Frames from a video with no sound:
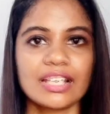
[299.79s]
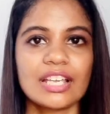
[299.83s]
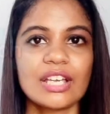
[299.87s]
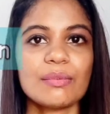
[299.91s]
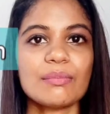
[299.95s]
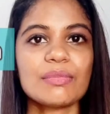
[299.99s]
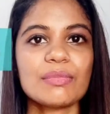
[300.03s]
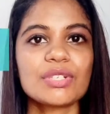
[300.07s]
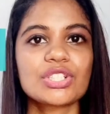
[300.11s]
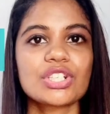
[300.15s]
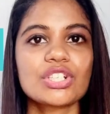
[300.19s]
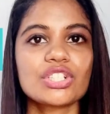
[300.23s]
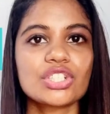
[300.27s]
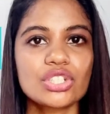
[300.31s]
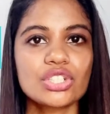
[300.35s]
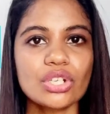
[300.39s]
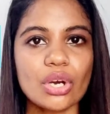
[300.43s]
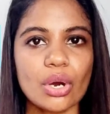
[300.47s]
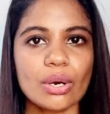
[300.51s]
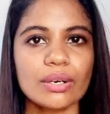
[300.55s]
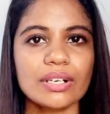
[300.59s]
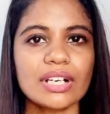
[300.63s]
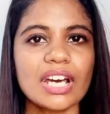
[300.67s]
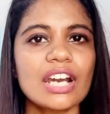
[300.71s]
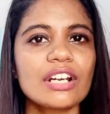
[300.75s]
Mr.
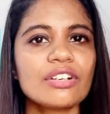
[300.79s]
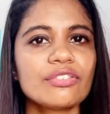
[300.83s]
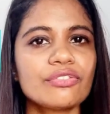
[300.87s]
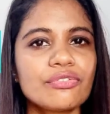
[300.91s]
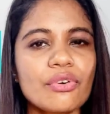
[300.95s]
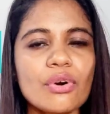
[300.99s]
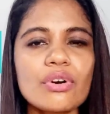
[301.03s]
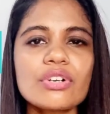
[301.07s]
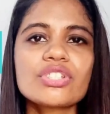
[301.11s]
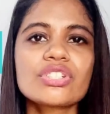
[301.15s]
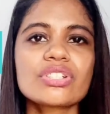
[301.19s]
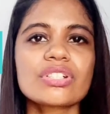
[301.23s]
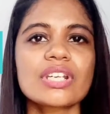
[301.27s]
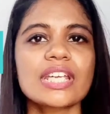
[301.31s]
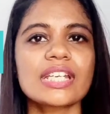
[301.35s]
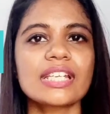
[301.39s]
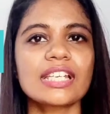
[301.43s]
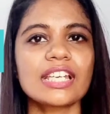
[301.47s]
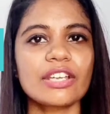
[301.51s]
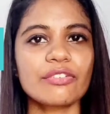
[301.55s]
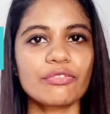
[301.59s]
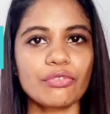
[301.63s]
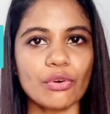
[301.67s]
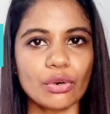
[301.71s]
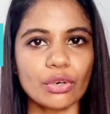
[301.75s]
John unfortunately
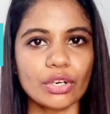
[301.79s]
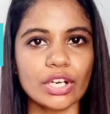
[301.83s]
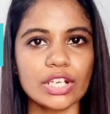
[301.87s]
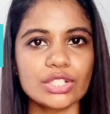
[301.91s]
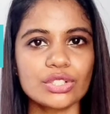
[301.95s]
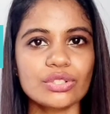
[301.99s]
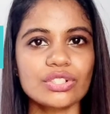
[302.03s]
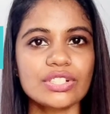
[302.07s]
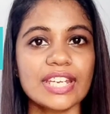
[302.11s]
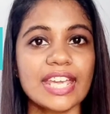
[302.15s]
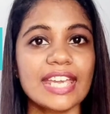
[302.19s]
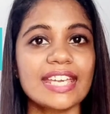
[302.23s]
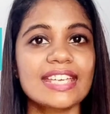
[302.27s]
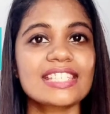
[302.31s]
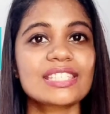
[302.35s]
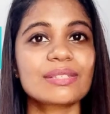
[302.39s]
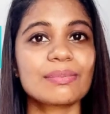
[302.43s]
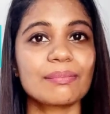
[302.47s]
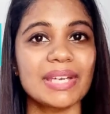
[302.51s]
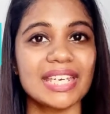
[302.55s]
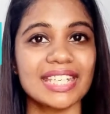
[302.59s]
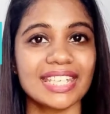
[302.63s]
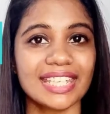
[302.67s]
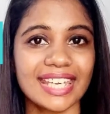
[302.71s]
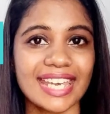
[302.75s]
forgot to take his
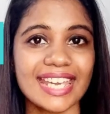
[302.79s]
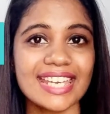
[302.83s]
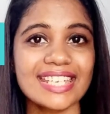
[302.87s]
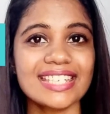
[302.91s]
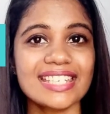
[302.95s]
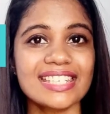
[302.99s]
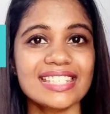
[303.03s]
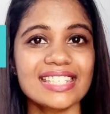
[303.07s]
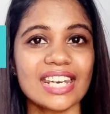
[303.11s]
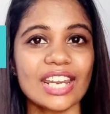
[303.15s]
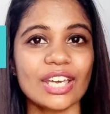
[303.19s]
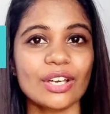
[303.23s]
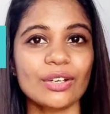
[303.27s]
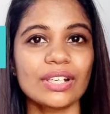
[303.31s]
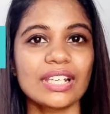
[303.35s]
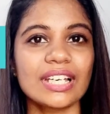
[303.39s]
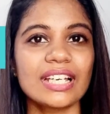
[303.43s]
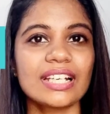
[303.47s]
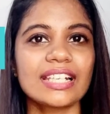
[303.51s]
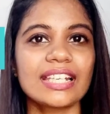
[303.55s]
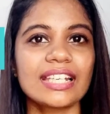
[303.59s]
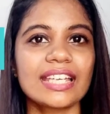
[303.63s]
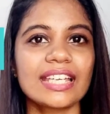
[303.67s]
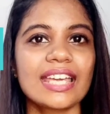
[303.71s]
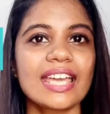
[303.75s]
medications
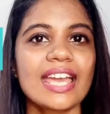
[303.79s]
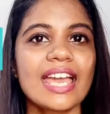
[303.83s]
regularly,